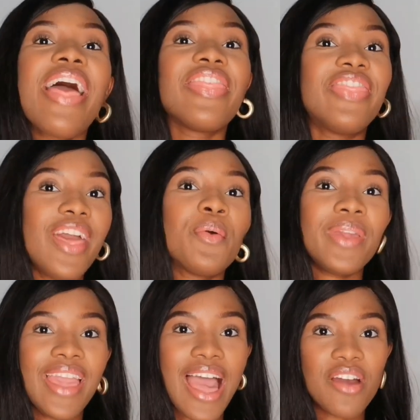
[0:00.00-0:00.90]
there
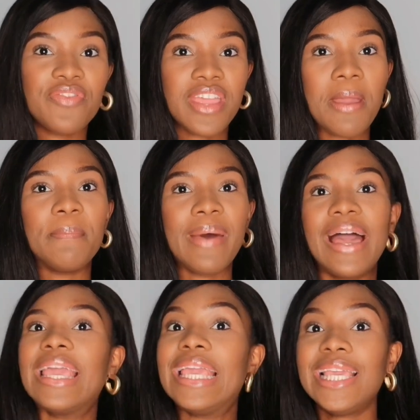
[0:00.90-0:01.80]
we have it,
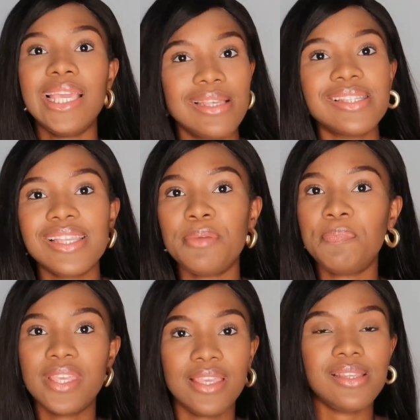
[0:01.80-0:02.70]
my easy
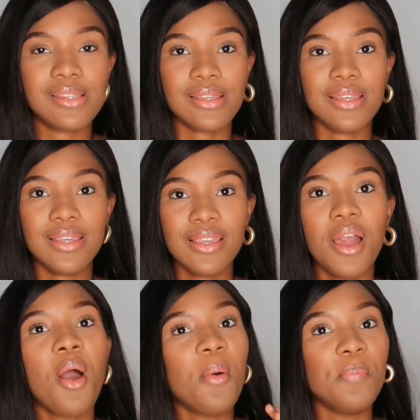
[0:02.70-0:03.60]
peasy
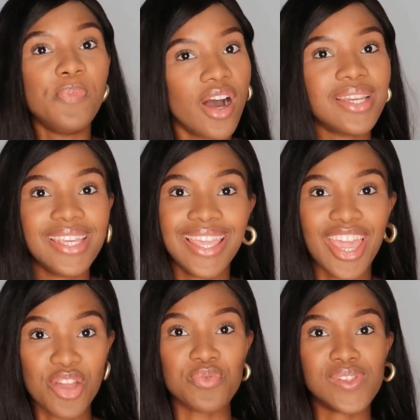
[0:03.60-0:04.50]
body
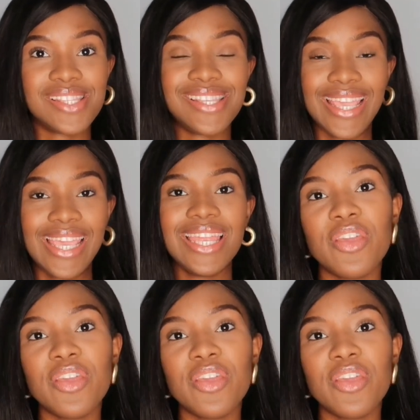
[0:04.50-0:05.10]
care routine.